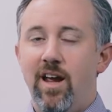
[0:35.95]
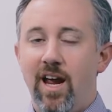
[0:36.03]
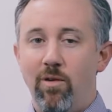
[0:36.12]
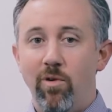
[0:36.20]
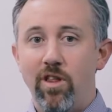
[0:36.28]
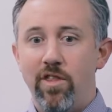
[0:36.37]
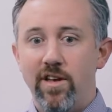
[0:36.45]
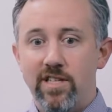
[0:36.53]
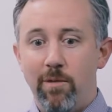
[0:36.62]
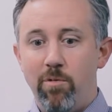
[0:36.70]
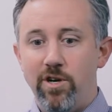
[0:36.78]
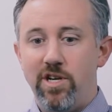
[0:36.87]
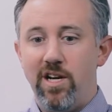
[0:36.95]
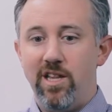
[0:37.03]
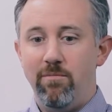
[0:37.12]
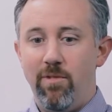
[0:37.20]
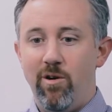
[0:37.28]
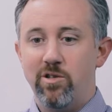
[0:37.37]
And one of the things I appreciated
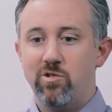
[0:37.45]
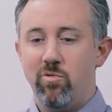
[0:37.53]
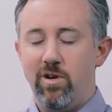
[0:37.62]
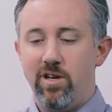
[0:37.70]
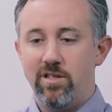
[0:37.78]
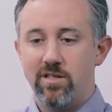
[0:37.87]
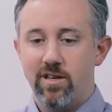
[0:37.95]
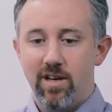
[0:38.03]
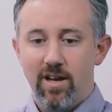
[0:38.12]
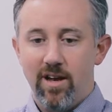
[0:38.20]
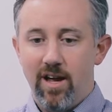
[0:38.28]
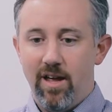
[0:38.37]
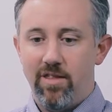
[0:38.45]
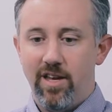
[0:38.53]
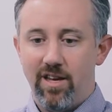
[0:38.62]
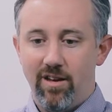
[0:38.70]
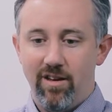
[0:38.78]
the most was, I think